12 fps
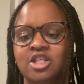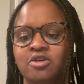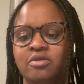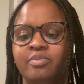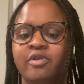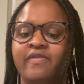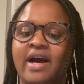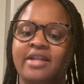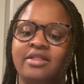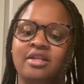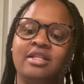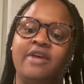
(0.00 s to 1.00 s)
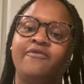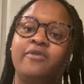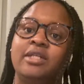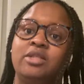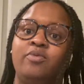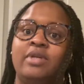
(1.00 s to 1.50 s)
to provide the
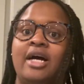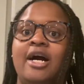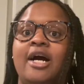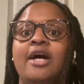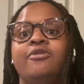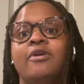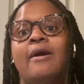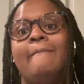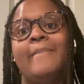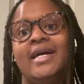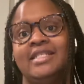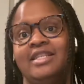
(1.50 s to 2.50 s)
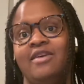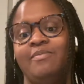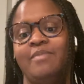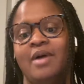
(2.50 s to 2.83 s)
difference when I honor myself by